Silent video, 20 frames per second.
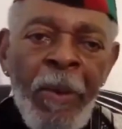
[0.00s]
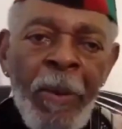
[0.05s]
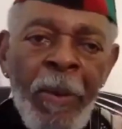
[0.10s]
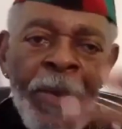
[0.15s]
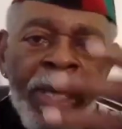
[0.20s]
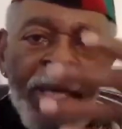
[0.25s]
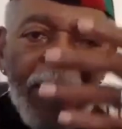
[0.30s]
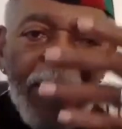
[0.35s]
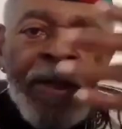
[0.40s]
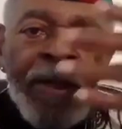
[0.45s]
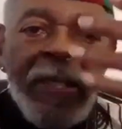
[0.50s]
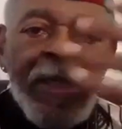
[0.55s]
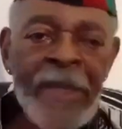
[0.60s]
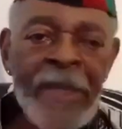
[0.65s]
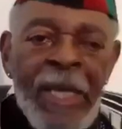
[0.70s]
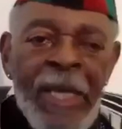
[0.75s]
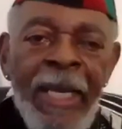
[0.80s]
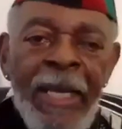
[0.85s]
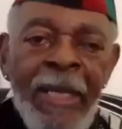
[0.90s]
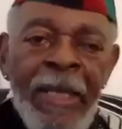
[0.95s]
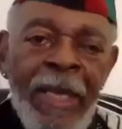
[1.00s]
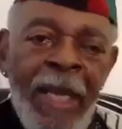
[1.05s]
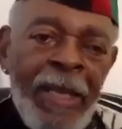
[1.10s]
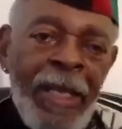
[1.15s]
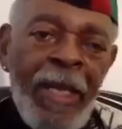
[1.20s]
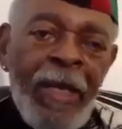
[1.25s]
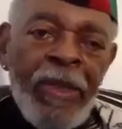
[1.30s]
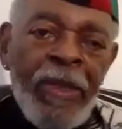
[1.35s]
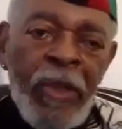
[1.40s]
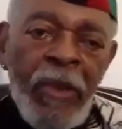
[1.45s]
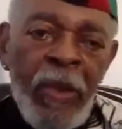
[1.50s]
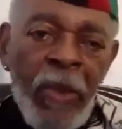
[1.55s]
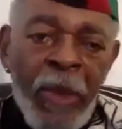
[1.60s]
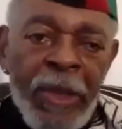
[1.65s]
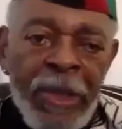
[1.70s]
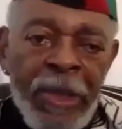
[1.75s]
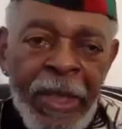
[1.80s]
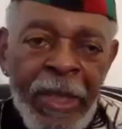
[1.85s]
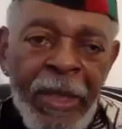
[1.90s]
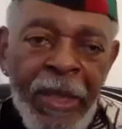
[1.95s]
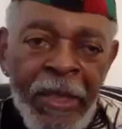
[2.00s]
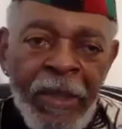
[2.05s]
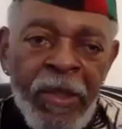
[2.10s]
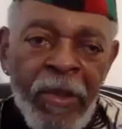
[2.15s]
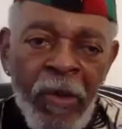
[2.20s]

We say that there's a unity in this